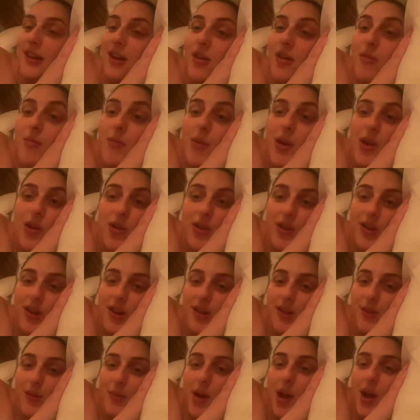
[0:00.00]
on because
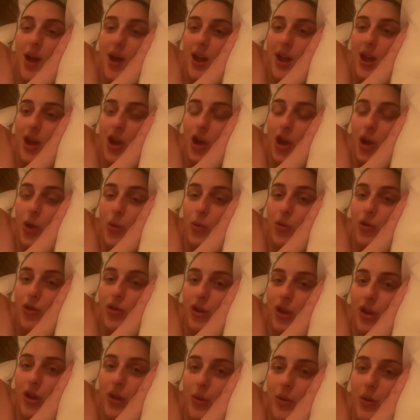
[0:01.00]
it's my
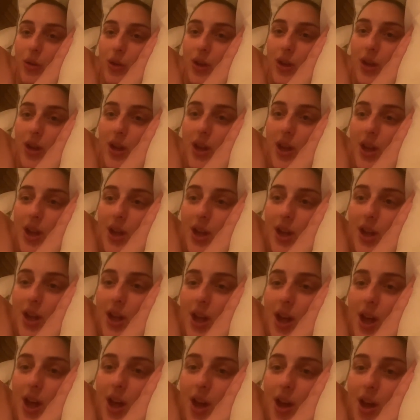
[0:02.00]
go-to,
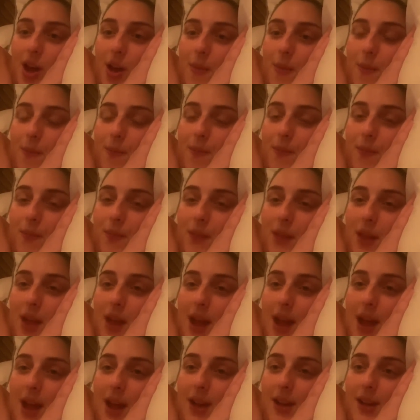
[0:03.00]

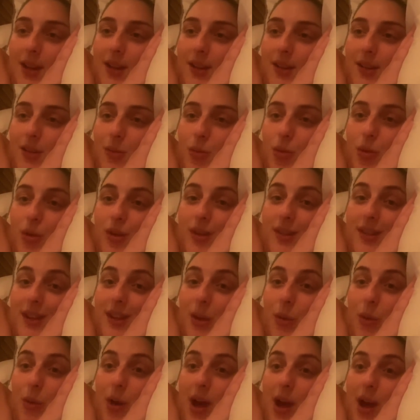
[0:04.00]
and we'll
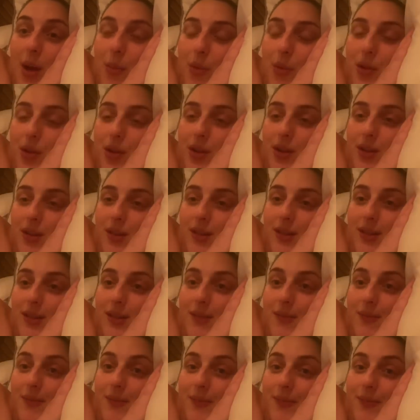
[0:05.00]
see what happens.
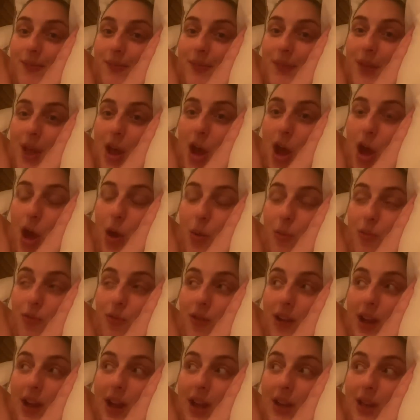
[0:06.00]

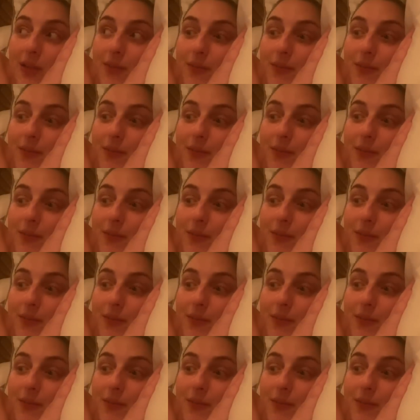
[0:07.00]
Hopefully